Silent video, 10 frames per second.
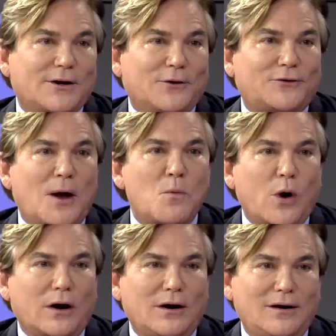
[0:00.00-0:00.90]
to go
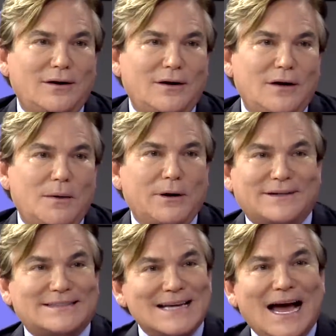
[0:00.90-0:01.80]
somewhere. Okay. But
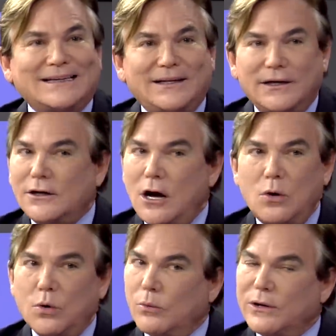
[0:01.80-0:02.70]
it's not going to go
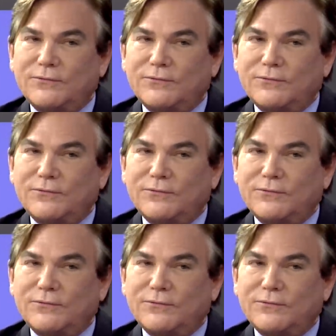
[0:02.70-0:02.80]
where we